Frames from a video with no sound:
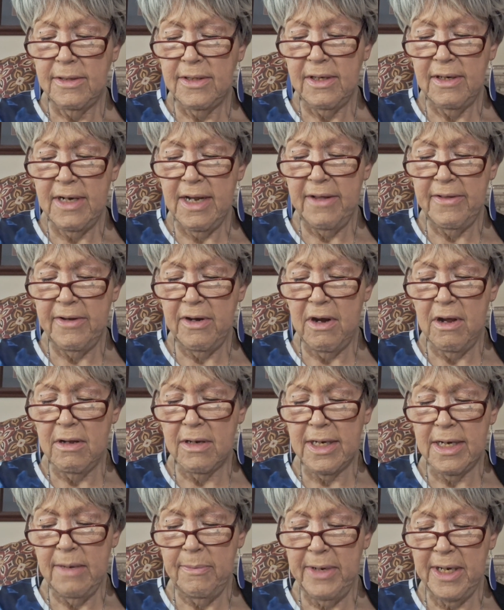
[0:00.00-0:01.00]
So now they're all
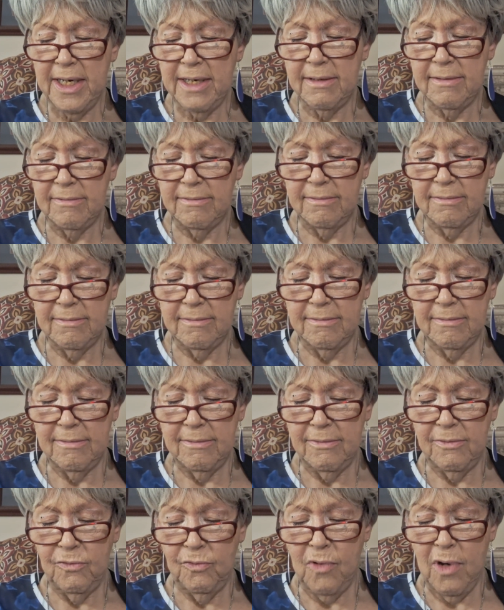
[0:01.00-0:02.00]
going to be in
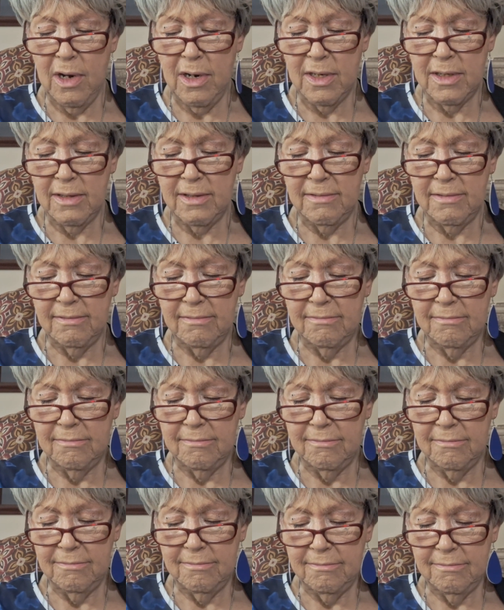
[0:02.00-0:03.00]
wrong
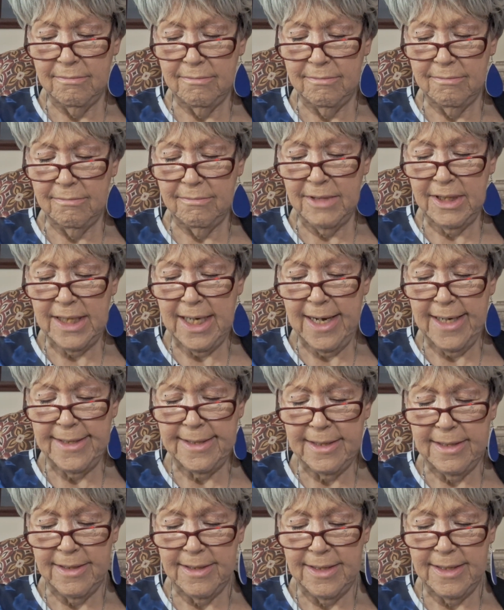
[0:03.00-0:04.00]

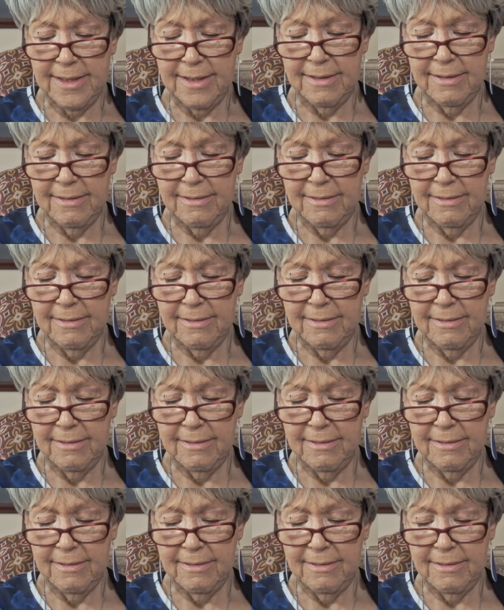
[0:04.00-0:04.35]
sizes.